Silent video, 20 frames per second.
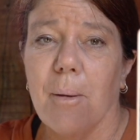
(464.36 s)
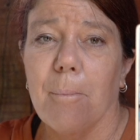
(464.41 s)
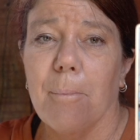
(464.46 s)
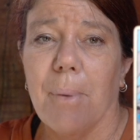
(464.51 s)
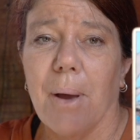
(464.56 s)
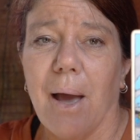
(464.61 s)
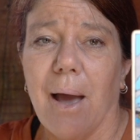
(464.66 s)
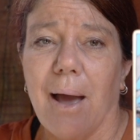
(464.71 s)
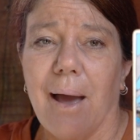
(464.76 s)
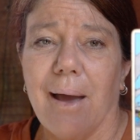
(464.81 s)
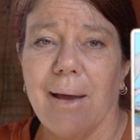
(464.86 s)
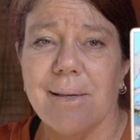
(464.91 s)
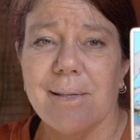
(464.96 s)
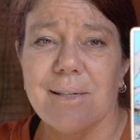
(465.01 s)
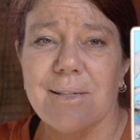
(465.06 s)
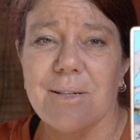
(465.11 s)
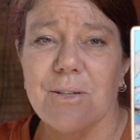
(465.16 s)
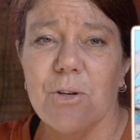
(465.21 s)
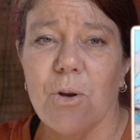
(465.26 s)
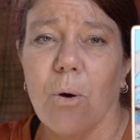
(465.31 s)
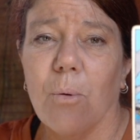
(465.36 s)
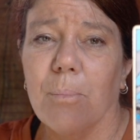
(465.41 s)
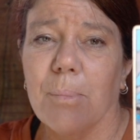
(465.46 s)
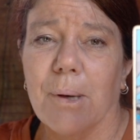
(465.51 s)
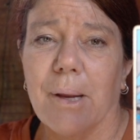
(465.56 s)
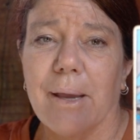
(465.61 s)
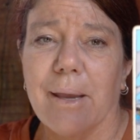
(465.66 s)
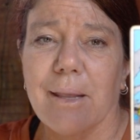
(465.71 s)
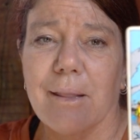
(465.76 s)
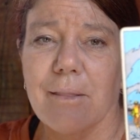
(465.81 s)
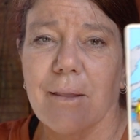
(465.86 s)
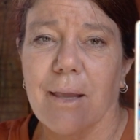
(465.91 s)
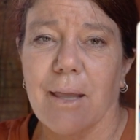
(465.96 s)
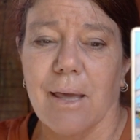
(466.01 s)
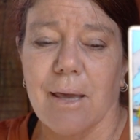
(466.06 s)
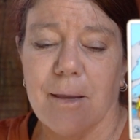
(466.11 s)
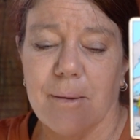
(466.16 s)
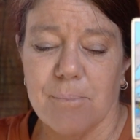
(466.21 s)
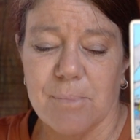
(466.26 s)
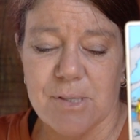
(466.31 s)
but not playing the
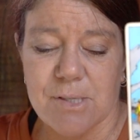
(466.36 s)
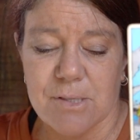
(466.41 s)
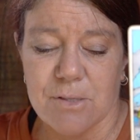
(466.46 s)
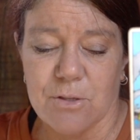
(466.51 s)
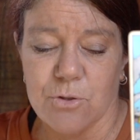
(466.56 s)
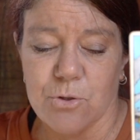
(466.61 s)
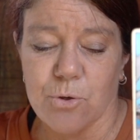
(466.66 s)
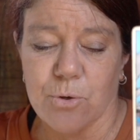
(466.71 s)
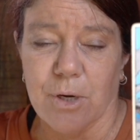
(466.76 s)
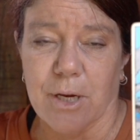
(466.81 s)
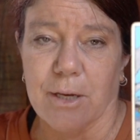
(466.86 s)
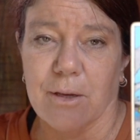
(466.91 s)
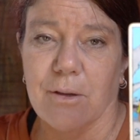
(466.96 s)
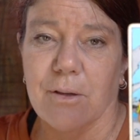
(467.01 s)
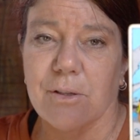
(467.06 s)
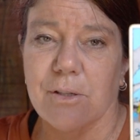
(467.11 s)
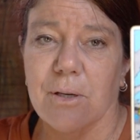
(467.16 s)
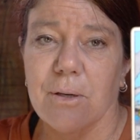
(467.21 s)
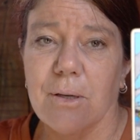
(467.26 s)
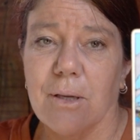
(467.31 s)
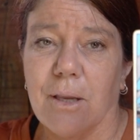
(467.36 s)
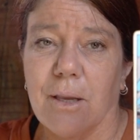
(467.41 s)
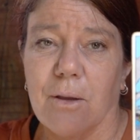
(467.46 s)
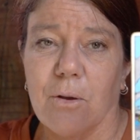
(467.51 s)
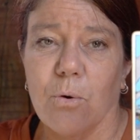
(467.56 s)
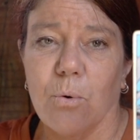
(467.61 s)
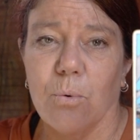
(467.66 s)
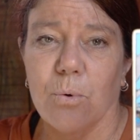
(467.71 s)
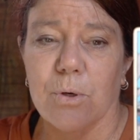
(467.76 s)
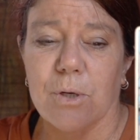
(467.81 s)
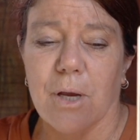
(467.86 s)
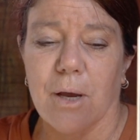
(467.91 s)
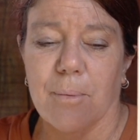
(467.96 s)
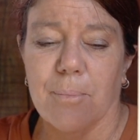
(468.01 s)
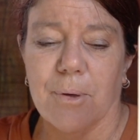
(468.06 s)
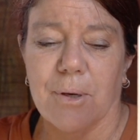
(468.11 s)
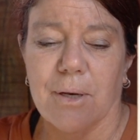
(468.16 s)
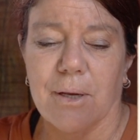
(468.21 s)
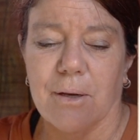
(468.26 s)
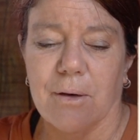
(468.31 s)
game is the trick. Don't get caught
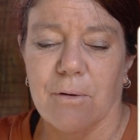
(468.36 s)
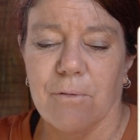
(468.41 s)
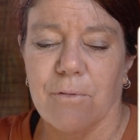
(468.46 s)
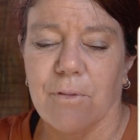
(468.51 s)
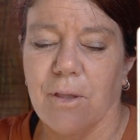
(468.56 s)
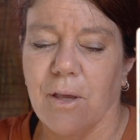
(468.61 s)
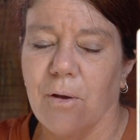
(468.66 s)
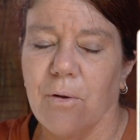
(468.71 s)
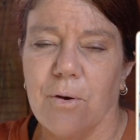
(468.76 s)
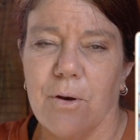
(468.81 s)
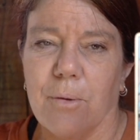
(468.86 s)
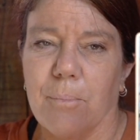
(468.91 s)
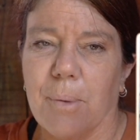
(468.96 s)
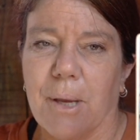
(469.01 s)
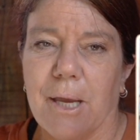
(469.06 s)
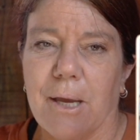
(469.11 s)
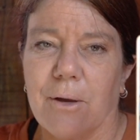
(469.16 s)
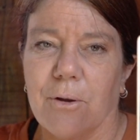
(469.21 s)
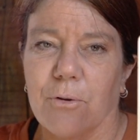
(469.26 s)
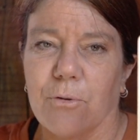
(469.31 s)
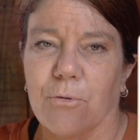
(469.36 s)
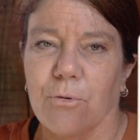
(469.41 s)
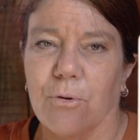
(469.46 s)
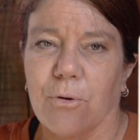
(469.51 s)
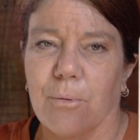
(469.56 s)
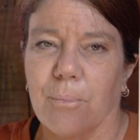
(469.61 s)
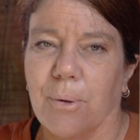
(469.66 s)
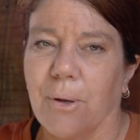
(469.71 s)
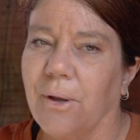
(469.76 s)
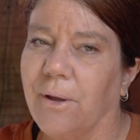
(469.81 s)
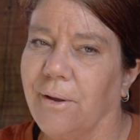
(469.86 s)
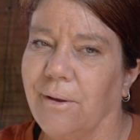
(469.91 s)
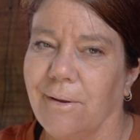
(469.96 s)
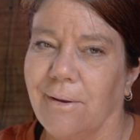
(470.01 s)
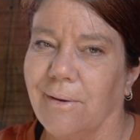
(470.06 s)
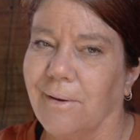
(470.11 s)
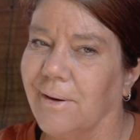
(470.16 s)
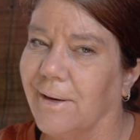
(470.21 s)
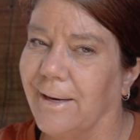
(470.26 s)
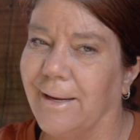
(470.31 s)
up in it. If they're on a power trip,
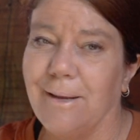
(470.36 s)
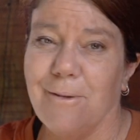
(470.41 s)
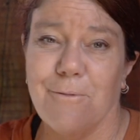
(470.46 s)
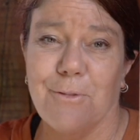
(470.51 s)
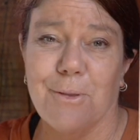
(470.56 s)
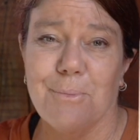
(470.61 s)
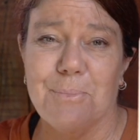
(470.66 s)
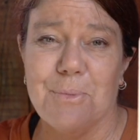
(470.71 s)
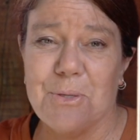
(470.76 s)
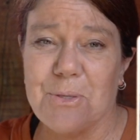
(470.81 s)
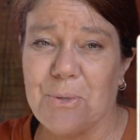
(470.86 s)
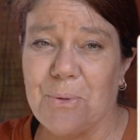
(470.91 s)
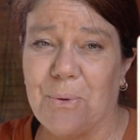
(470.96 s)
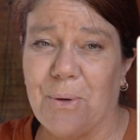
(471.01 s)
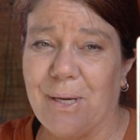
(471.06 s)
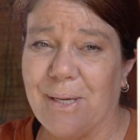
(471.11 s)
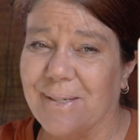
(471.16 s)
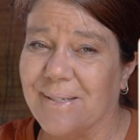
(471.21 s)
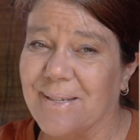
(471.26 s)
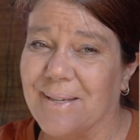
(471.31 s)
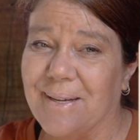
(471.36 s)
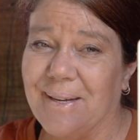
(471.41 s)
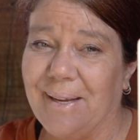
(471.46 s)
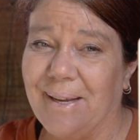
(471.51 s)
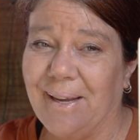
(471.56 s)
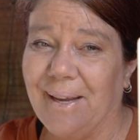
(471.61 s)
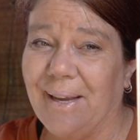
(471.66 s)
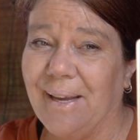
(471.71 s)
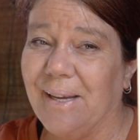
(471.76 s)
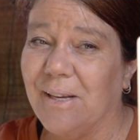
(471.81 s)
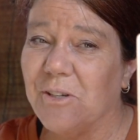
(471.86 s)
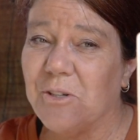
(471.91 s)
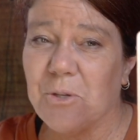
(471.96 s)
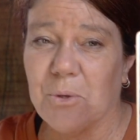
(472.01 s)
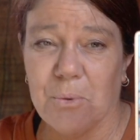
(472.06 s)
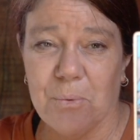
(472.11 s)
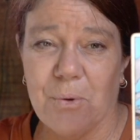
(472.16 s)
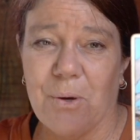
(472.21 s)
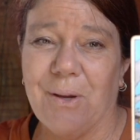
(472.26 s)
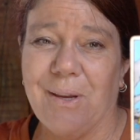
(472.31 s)
leave them to it.
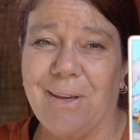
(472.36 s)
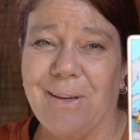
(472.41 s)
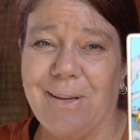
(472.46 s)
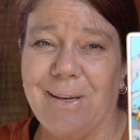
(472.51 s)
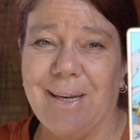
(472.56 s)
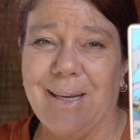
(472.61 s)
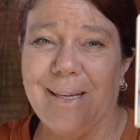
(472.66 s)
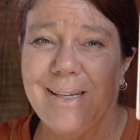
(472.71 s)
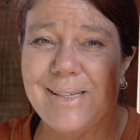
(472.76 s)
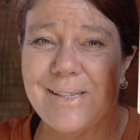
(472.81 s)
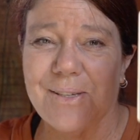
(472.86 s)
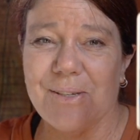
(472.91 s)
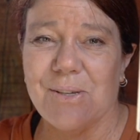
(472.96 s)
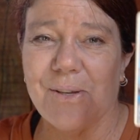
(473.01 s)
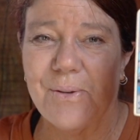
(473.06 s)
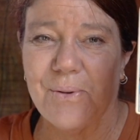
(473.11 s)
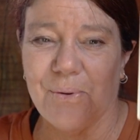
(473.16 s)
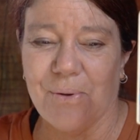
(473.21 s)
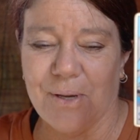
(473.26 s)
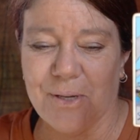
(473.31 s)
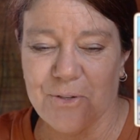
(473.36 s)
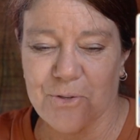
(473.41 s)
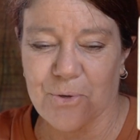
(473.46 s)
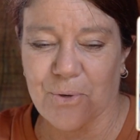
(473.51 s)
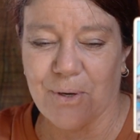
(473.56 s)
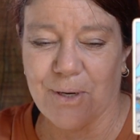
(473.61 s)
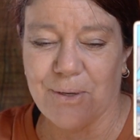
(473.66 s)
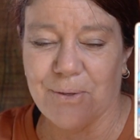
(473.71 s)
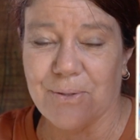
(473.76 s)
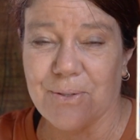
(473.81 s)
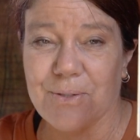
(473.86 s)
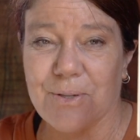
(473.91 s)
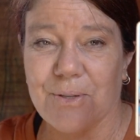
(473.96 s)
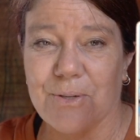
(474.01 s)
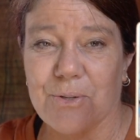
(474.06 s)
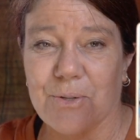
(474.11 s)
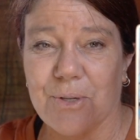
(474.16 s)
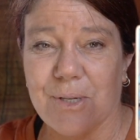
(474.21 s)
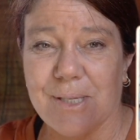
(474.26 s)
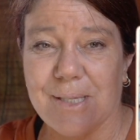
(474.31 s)
Do what you need to do and try not to
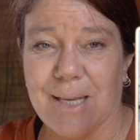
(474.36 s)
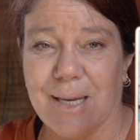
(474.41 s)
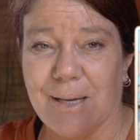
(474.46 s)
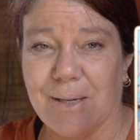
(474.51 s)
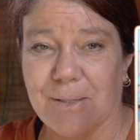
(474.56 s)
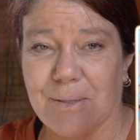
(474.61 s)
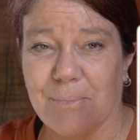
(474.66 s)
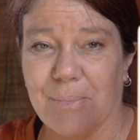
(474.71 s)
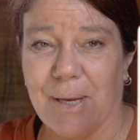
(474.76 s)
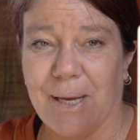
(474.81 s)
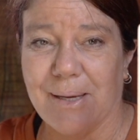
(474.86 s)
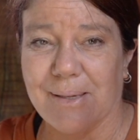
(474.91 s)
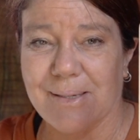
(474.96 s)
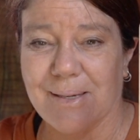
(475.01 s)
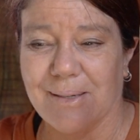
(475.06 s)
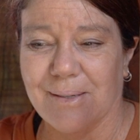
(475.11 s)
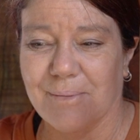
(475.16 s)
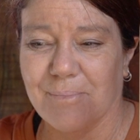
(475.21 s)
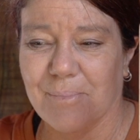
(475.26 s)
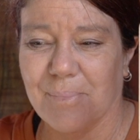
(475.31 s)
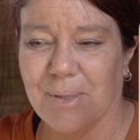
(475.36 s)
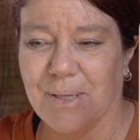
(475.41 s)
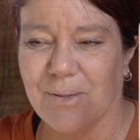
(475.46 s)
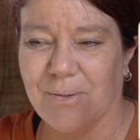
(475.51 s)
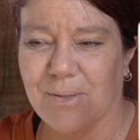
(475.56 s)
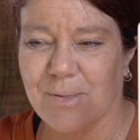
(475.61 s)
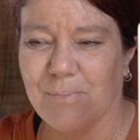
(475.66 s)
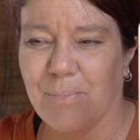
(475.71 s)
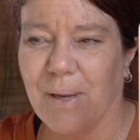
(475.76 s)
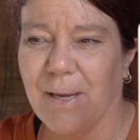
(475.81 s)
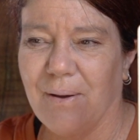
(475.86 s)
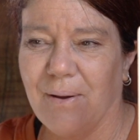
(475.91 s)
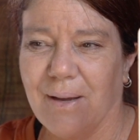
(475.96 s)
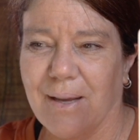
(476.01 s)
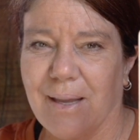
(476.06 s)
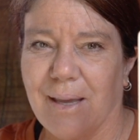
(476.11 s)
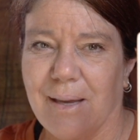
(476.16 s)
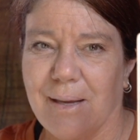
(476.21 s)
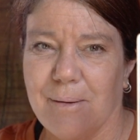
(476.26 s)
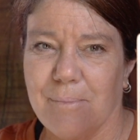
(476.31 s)
stress out about it, because power
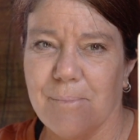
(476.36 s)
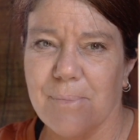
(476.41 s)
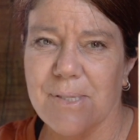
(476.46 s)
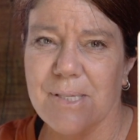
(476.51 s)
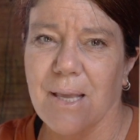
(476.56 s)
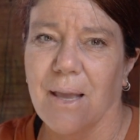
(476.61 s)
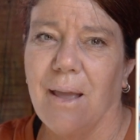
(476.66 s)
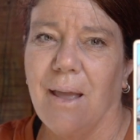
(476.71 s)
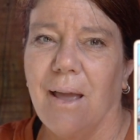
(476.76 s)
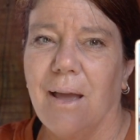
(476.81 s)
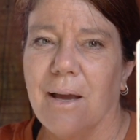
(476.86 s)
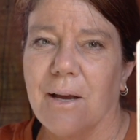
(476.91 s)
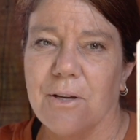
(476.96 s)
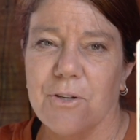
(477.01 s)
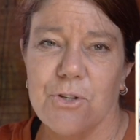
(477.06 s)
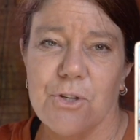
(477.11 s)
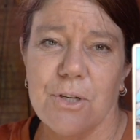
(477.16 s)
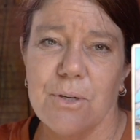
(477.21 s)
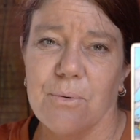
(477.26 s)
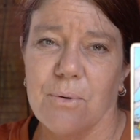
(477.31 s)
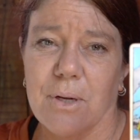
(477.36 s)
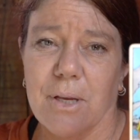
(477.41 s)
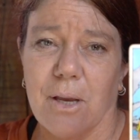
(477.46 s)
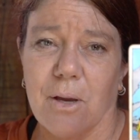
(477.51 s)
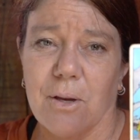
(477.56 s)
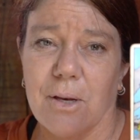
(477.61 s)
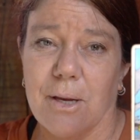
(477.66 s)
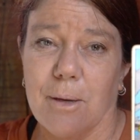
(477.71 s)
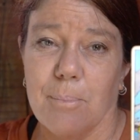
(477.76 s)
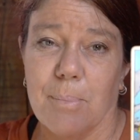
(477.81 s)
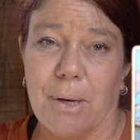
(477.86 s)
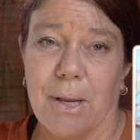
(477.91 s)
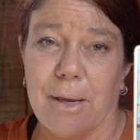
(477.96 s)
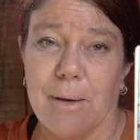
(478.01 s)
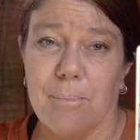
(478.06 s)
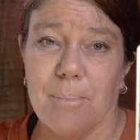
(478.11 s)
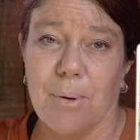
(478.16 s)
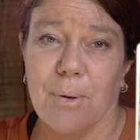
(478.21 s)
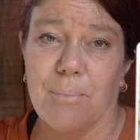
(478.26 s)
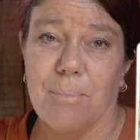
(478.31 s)
games are generally only
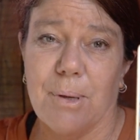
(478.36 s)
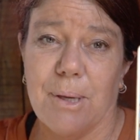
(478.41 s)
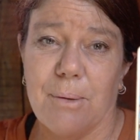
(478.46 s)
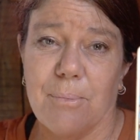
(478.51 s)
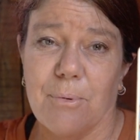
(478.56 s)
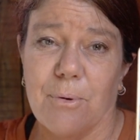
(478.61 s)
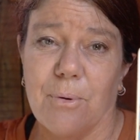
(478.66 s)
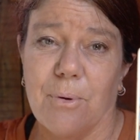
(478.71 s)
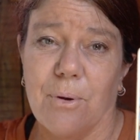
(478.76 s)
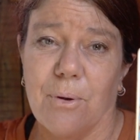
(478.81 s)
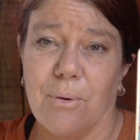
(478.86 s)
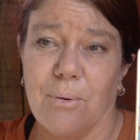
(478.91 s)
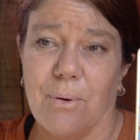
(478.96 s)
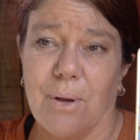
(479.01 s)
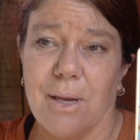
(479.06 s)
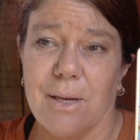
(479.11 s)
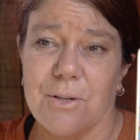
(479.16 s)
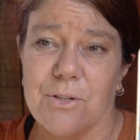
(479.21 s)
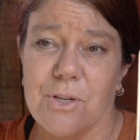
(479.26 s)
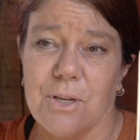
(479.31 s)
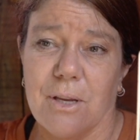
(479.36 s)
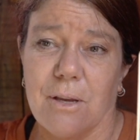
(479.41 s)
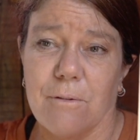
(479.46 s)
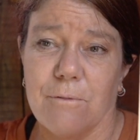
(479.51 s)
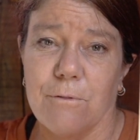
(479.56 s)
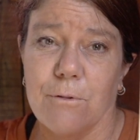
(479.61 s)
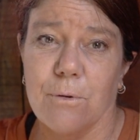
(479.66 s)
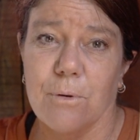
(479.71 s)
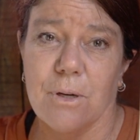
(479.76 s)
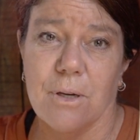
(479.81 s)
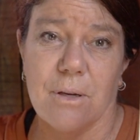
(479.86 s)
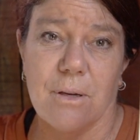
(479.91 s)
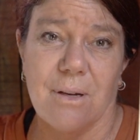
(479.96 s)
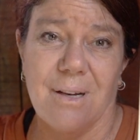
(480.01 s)
played by people who actually have very